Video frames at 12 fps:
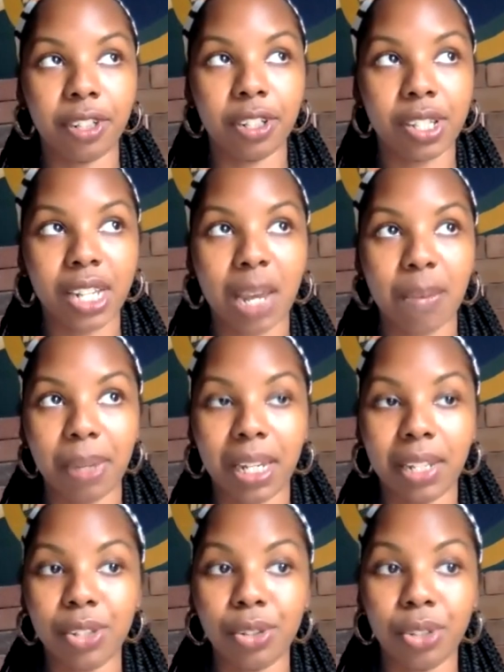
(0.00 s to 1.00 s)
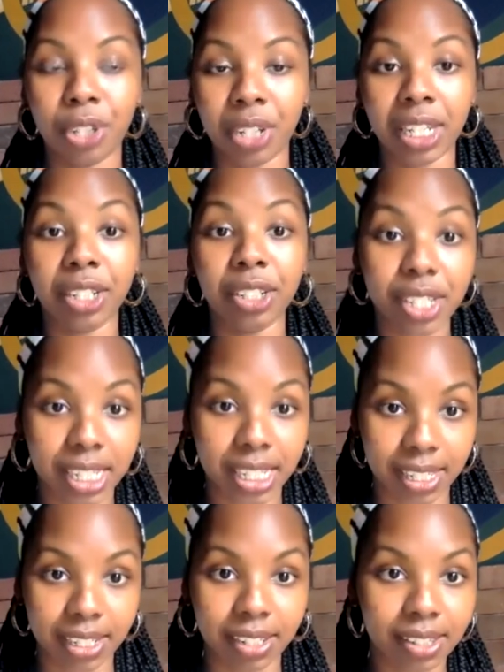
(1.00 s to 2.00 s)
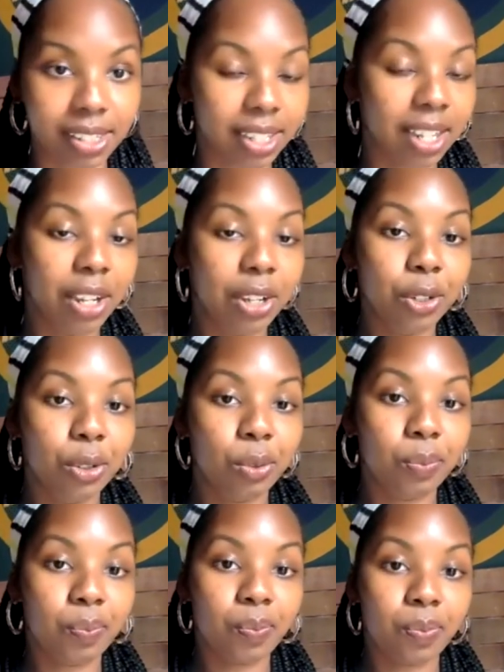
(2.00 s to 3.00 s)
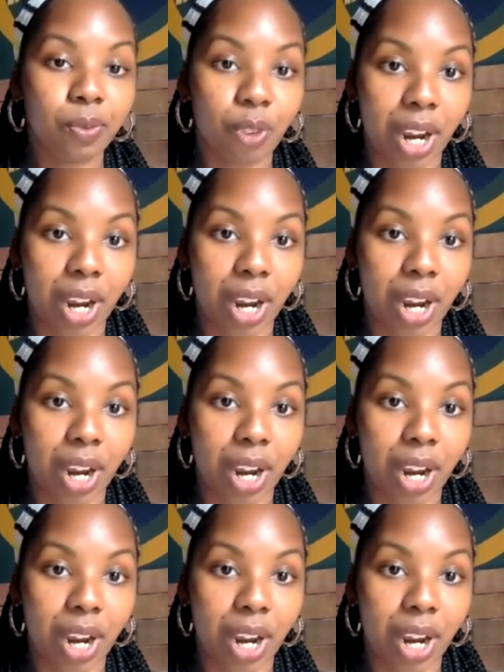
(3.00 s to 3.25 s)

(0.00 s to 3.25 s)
first tapping into your inner seasons. Yeah.